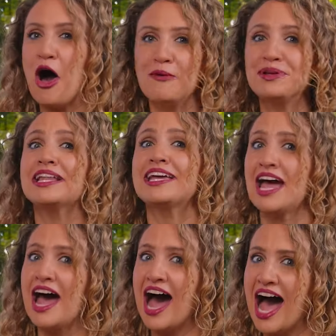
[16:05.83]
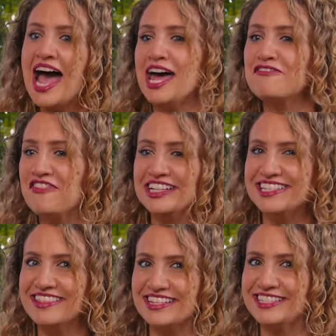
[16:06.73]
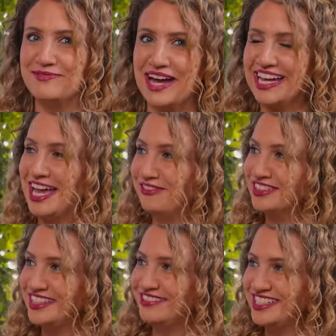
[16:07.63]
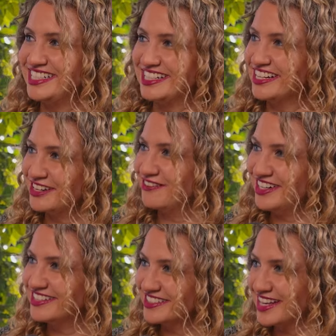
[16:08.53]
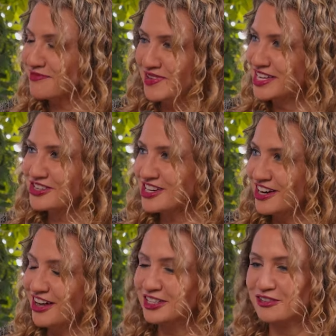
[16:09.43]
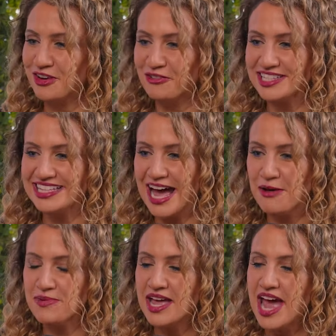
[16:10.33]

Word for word: I'll be like I had a friend send this to me. I can't believe it, Dina. Your video is like being shared all over WhatsApp. Yeah.